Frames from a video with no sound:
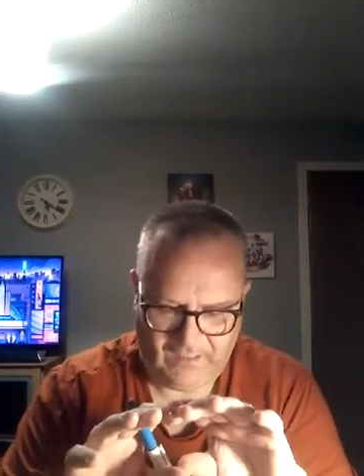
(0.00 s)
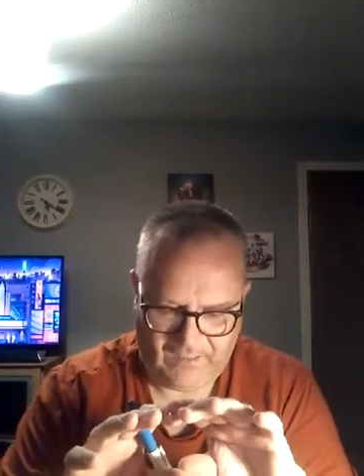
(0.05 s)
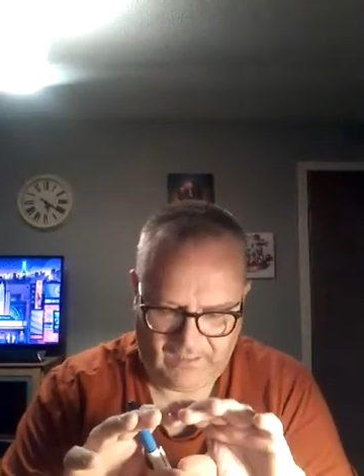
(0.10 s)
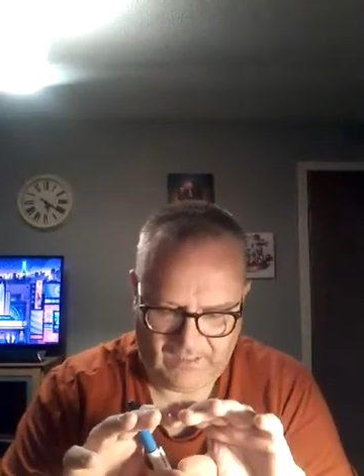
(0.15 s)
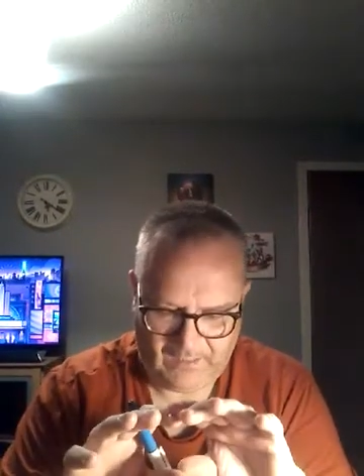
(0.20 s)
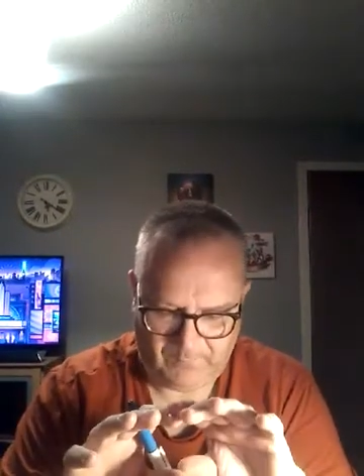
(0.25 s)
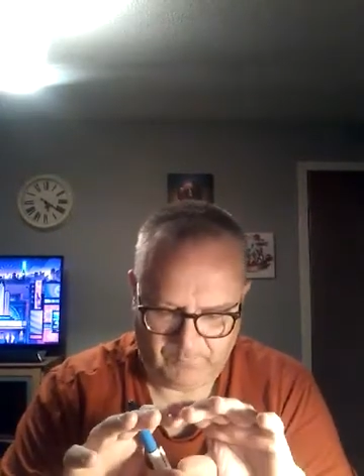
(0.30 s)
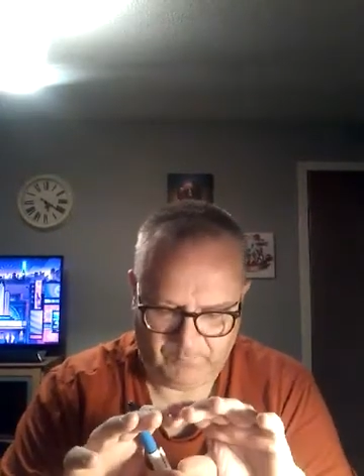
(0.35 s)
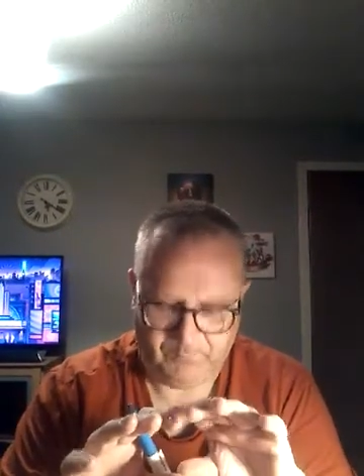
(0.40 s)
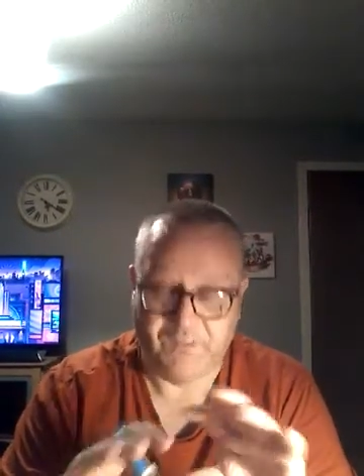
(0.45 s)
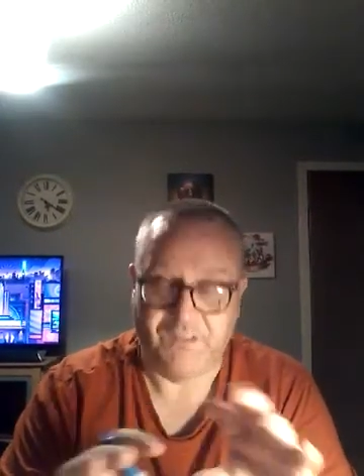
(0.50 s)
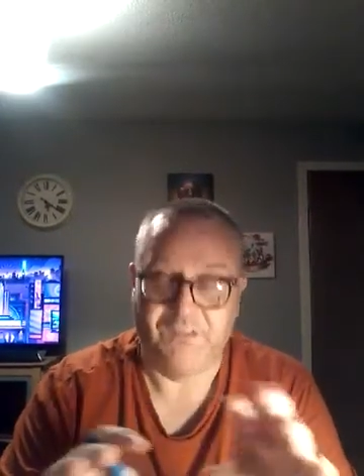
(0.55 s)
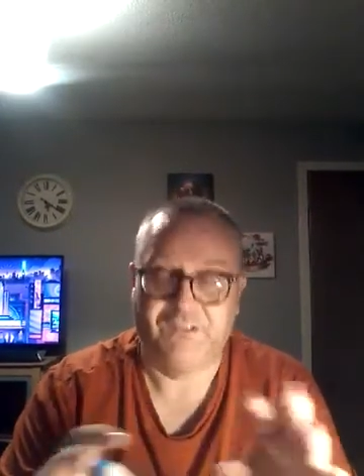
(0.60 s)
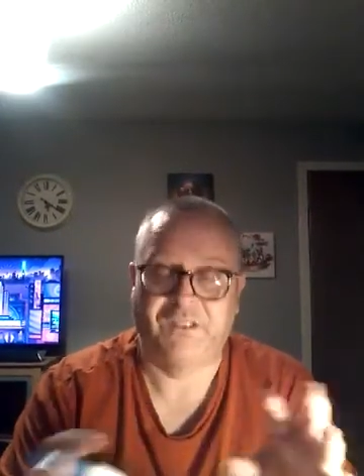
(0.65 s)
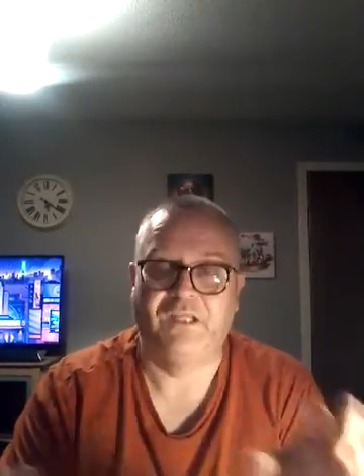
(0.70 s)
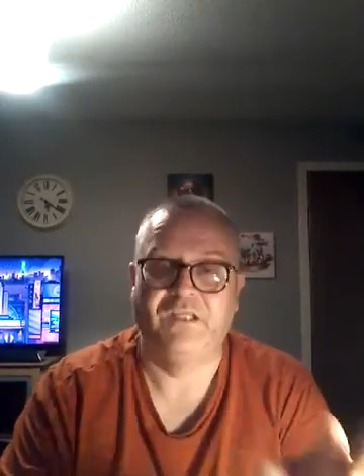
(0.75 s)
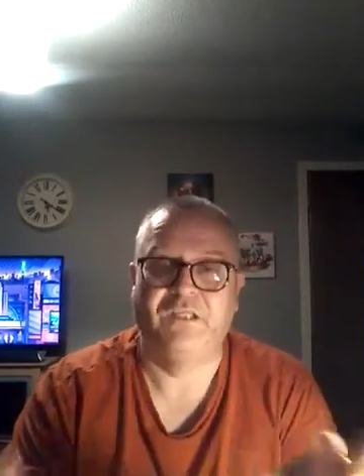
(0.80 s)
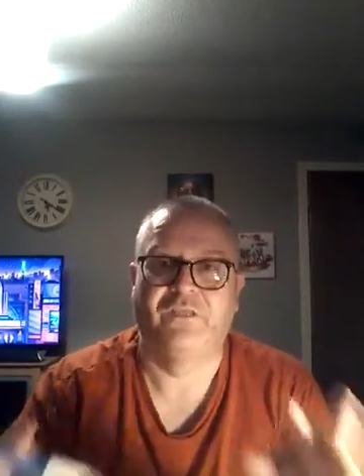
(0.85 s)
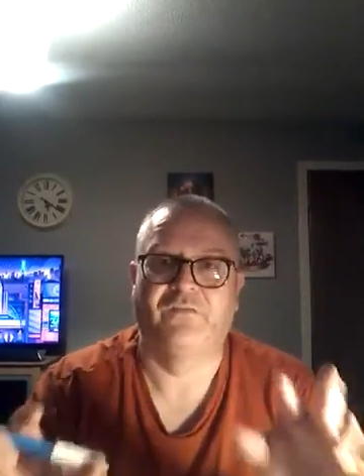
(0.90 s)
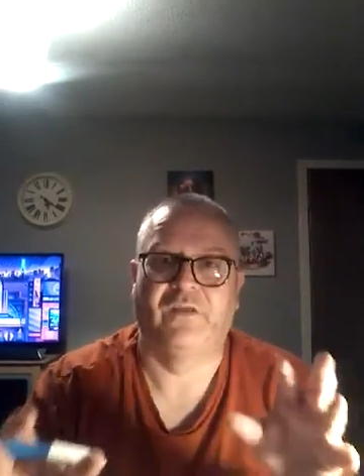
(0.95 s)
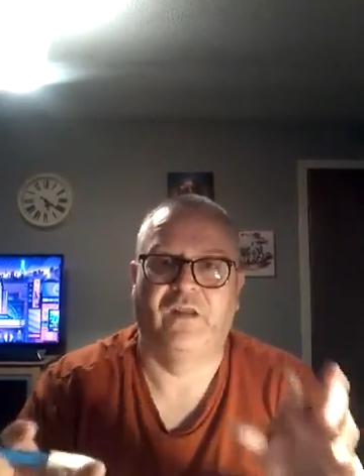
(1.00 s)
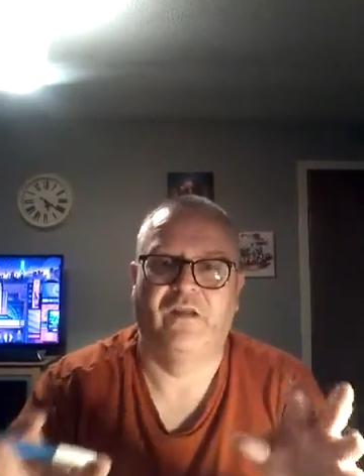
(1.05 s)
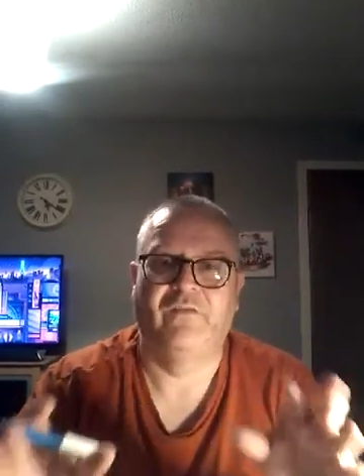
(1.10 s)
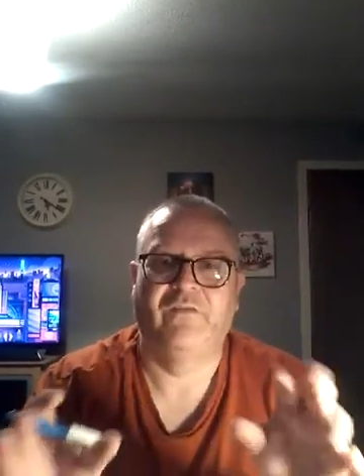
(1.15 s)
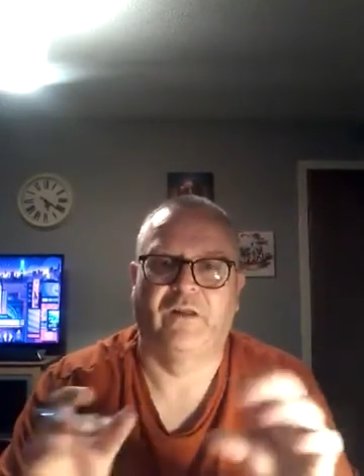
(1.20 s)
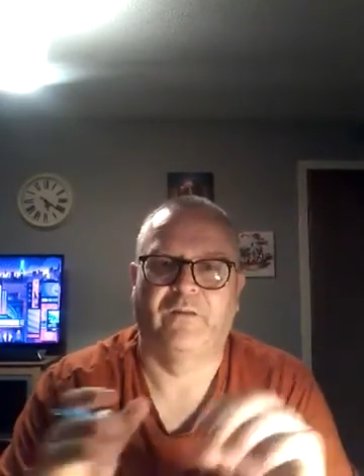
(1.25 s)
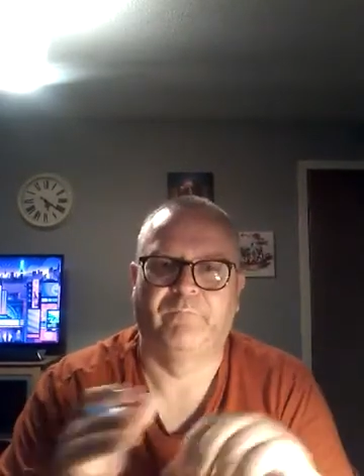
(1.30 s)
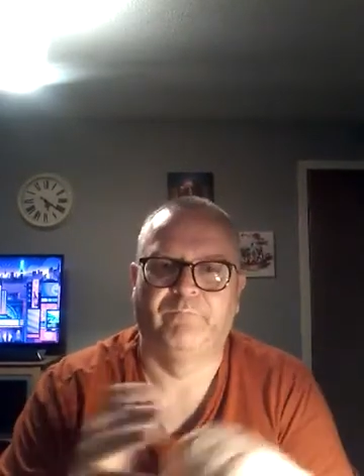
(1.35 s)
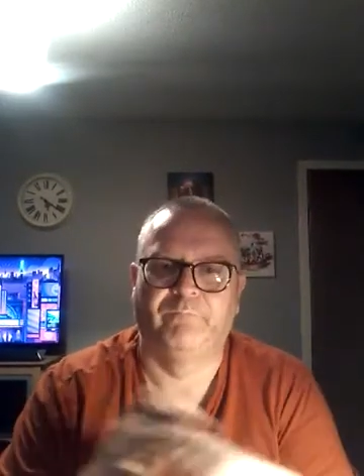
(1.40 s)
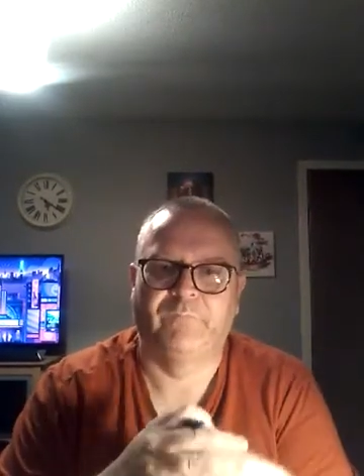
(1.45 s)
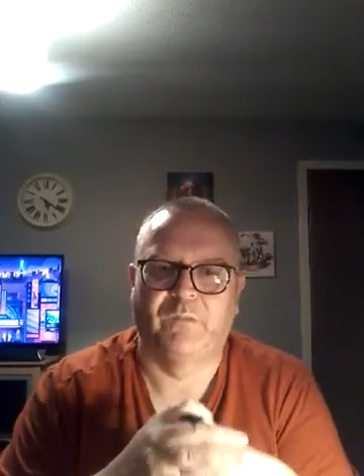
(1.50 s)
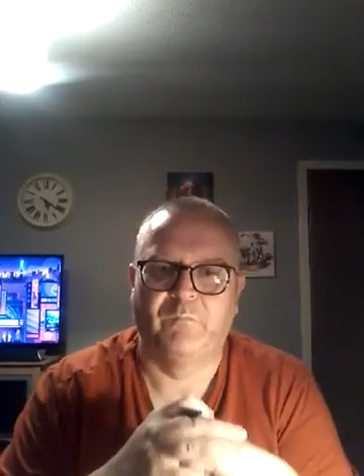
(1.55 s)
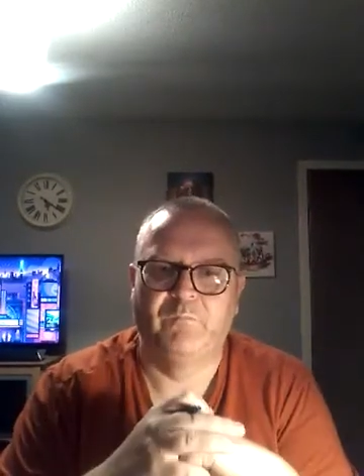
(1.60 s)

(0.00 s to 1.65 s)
forever.